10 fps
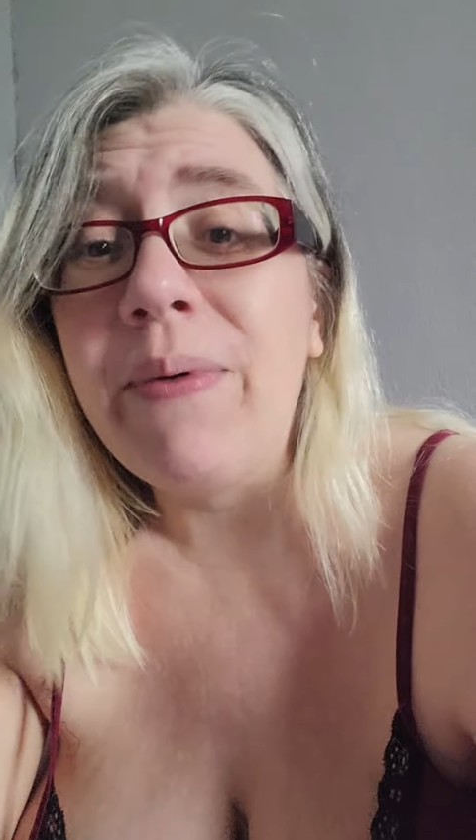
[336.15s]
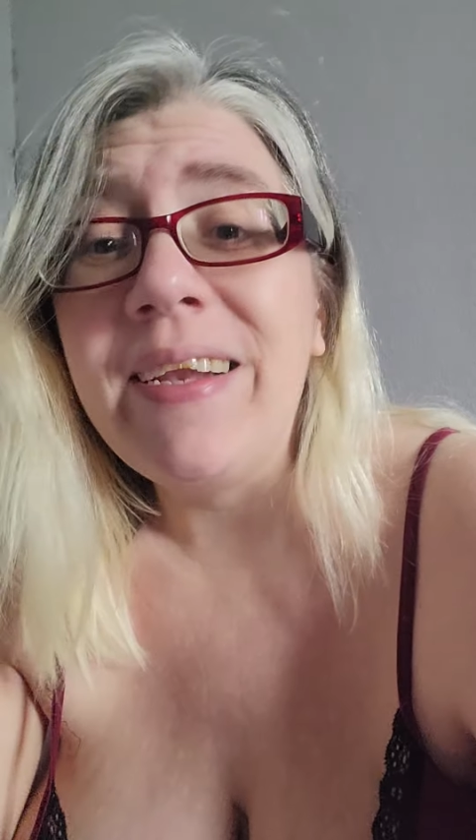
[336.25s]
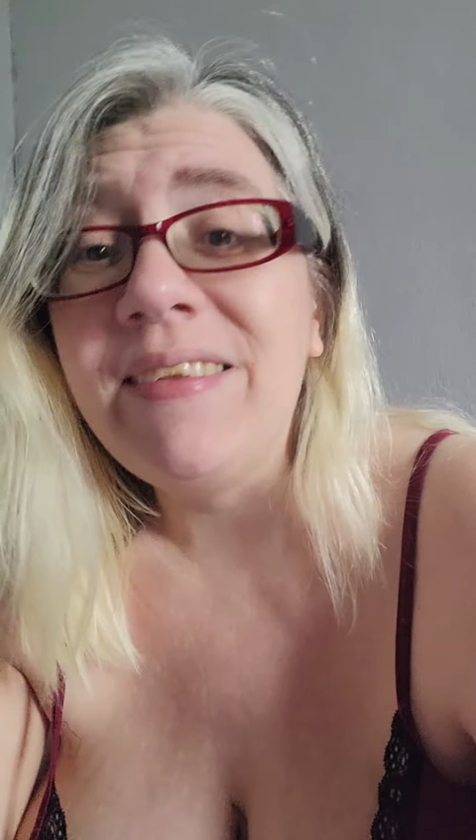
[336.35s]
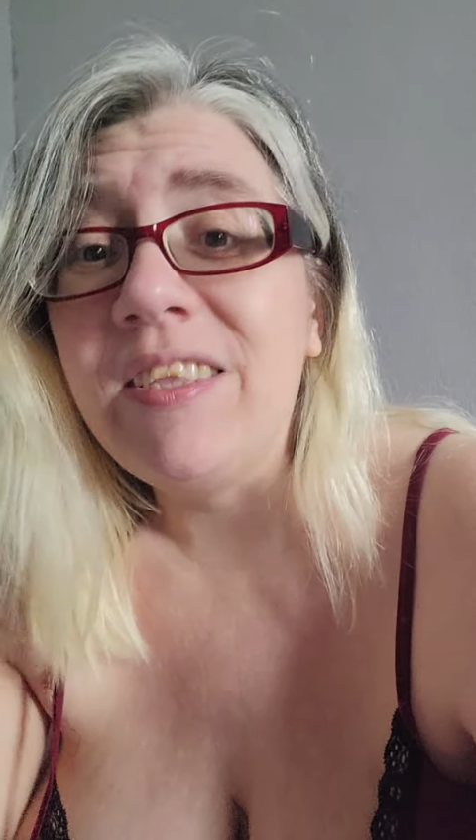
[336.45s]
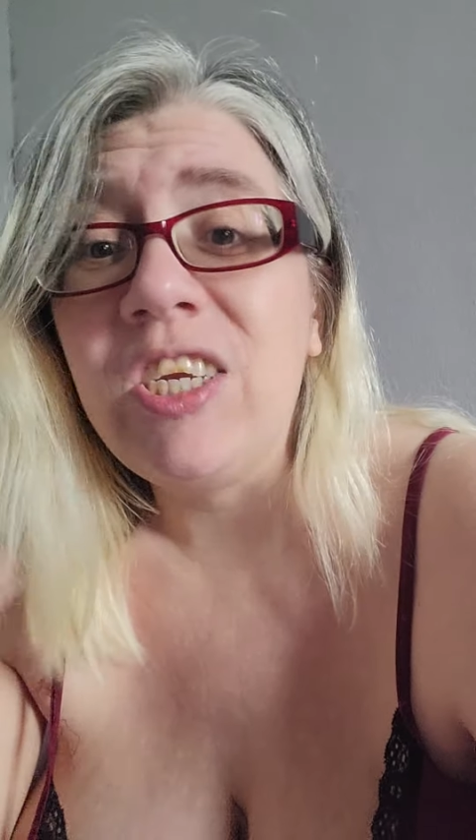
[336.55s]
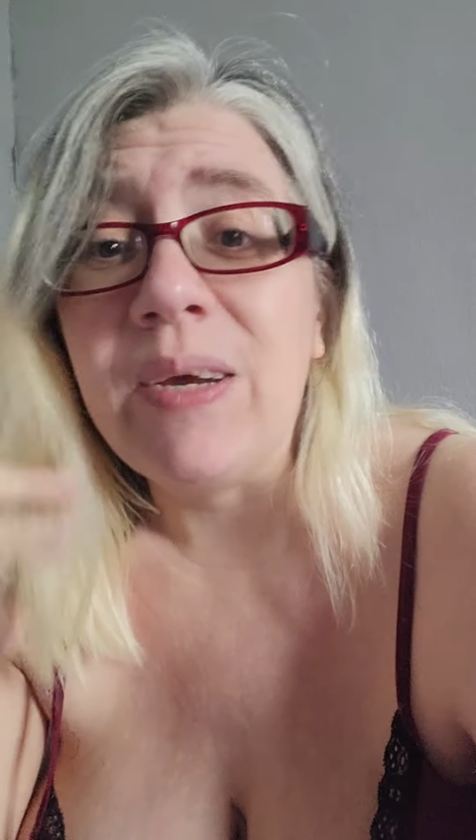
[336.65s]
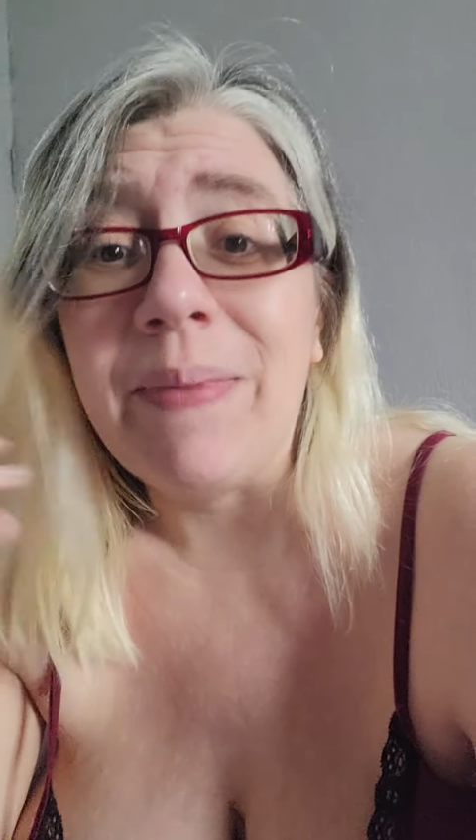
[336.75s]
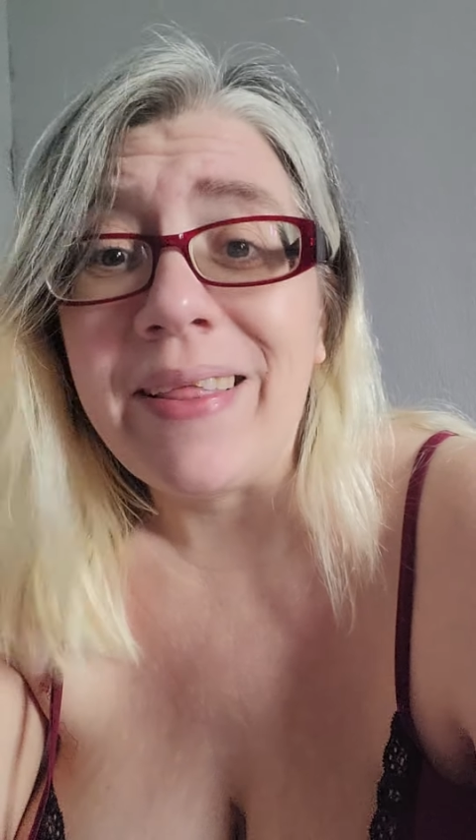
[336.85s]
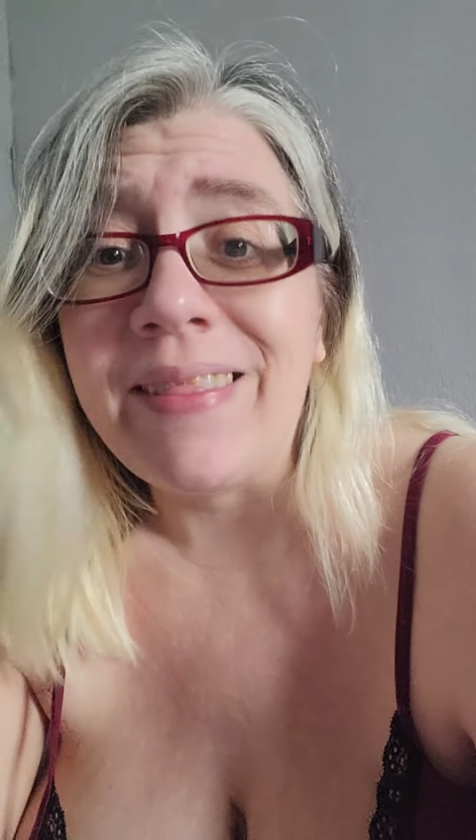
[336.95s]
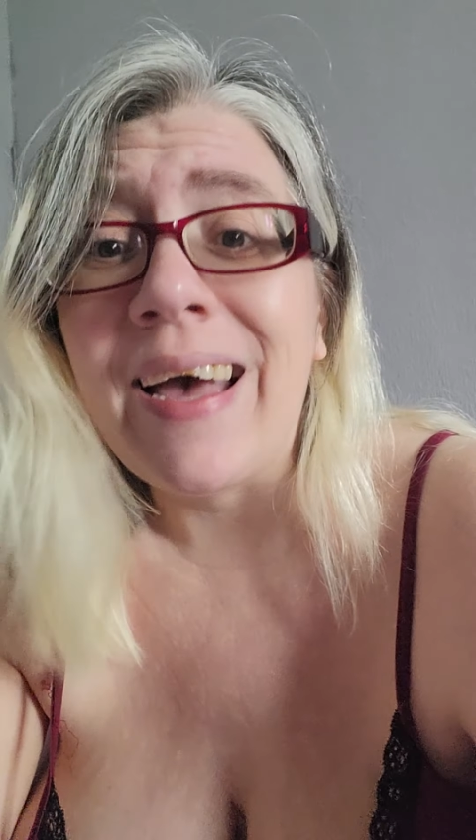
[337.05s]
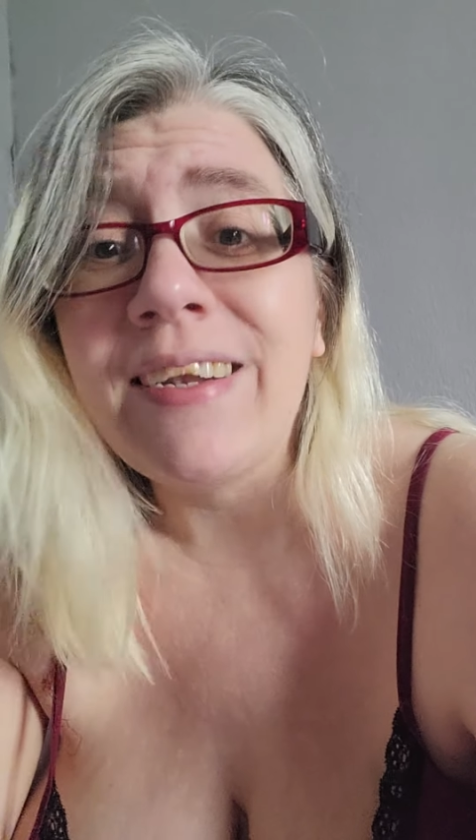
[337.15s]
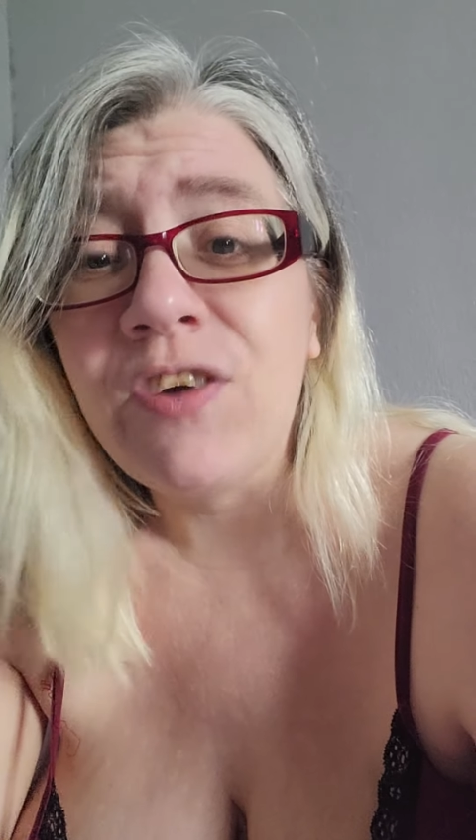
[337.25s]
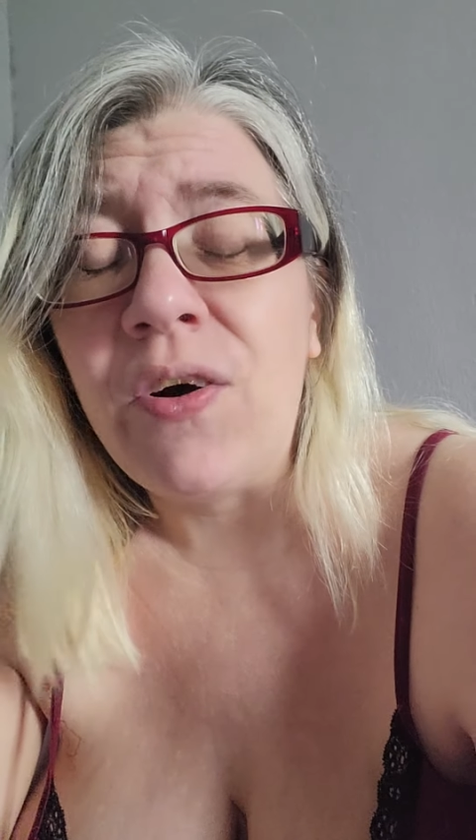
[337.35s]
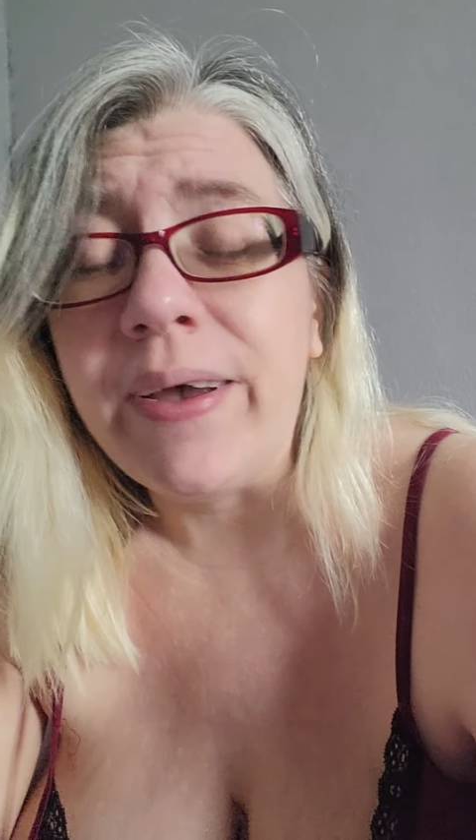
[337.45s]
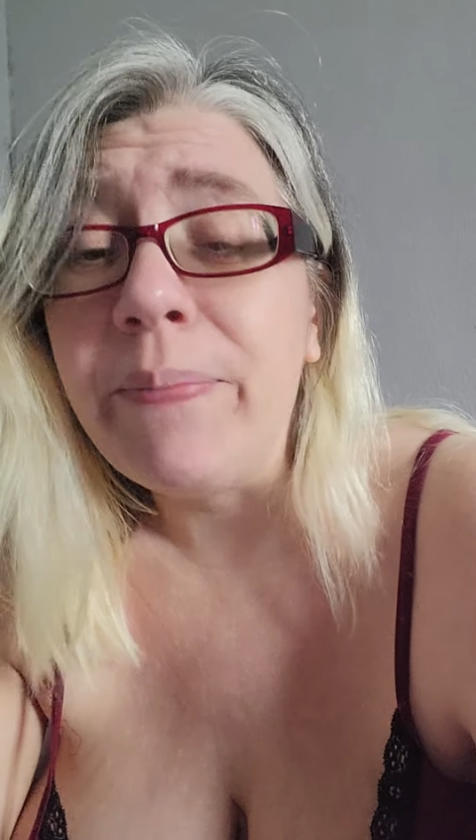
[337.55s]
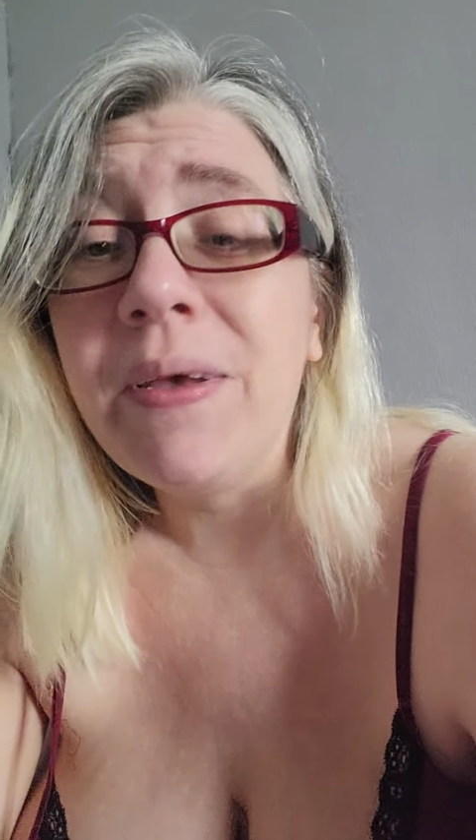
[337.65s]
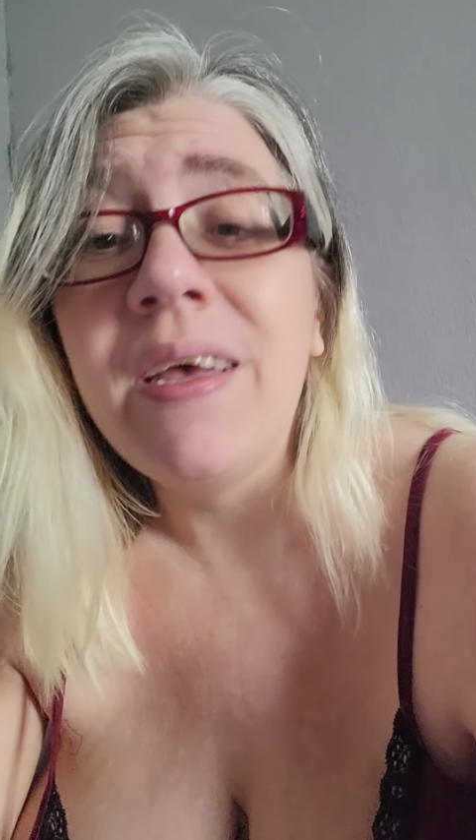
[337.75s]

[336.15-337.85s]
into the gym at that time,